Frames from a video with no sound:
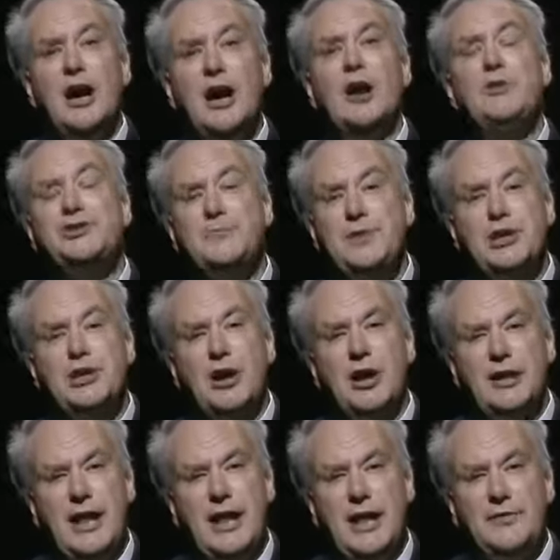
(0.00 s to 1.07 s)
we simply
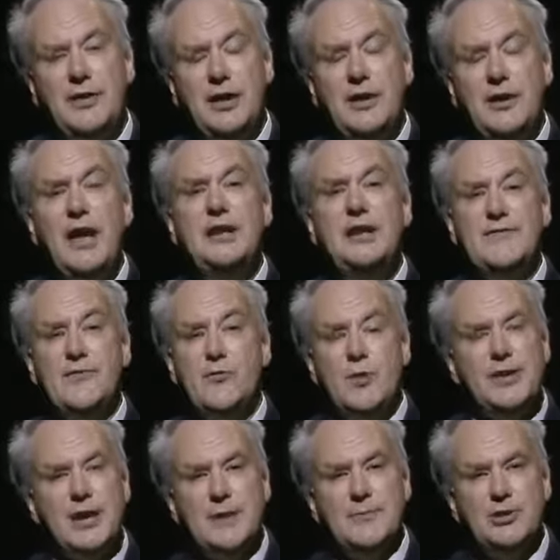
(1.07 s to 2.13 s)
can't land there and never will
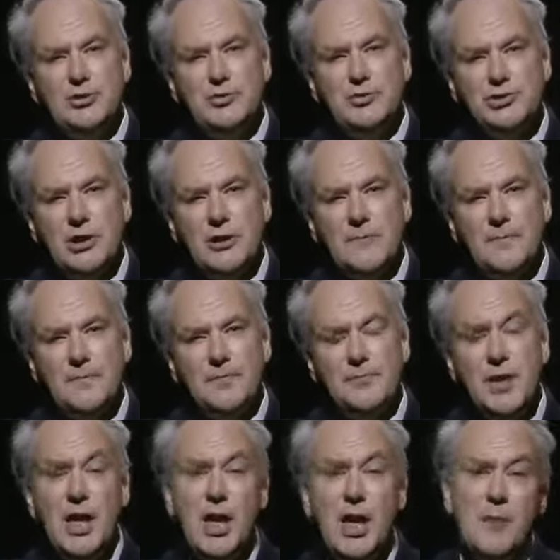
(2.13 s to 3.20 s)
be able to do so.
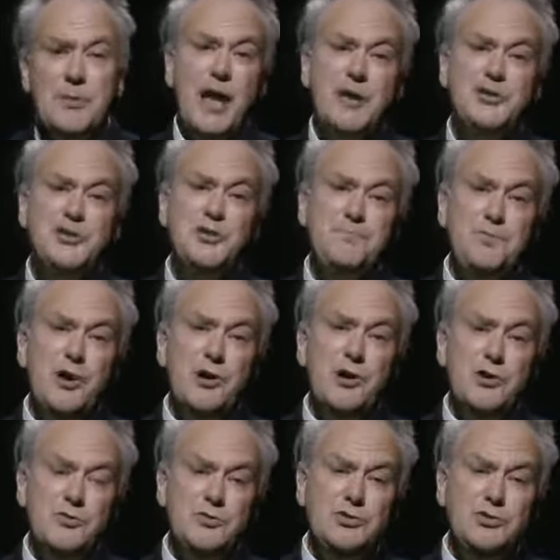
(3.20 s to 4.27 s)
But I
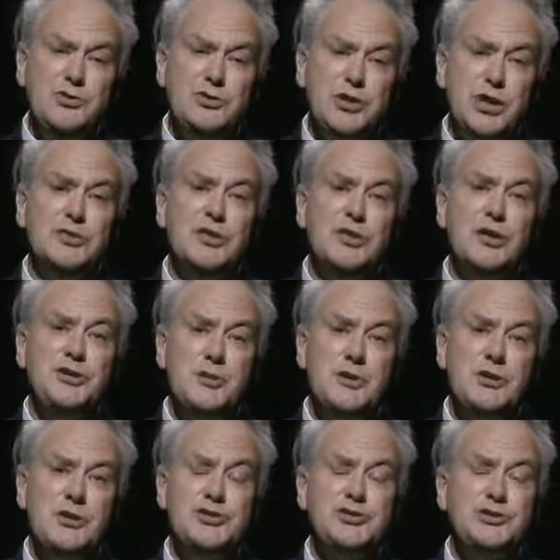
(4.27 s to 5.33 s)
suppose, in the dim
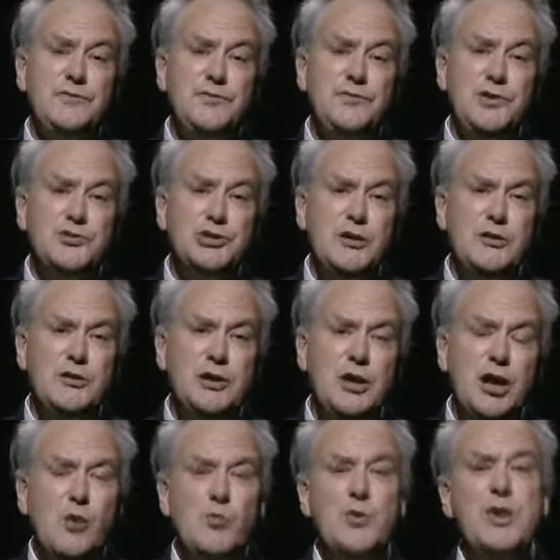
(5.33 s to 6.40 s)
and distant future,
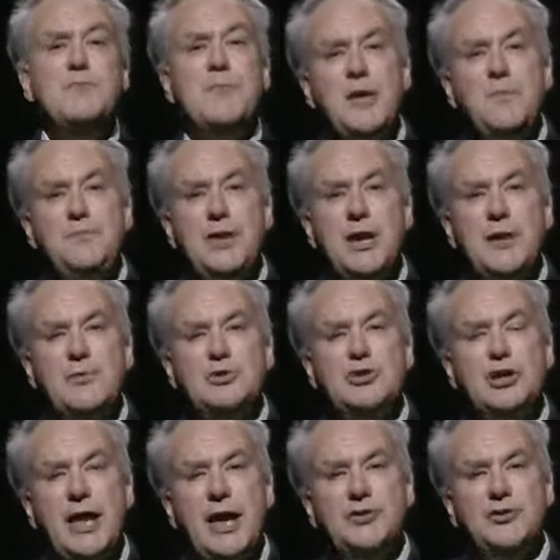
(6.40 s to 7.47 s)
we might be able to
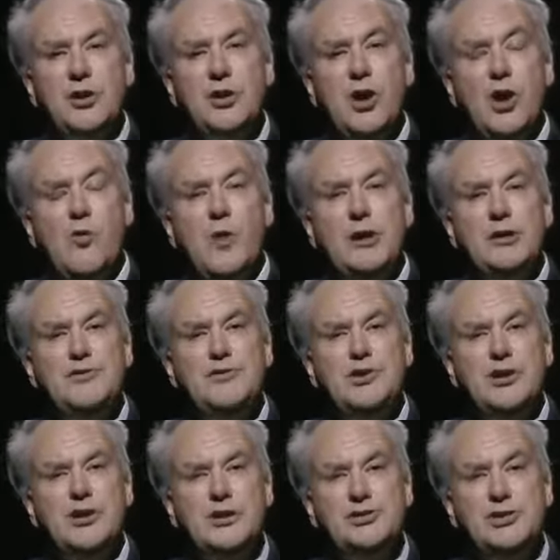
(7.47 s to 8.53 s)
land on one of
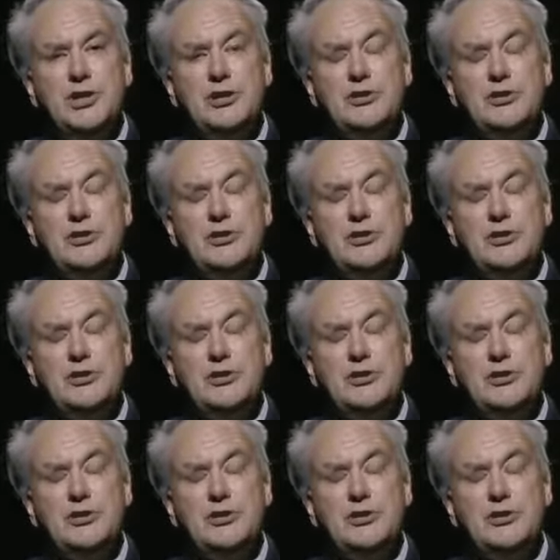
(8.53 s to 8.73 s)
Uranus's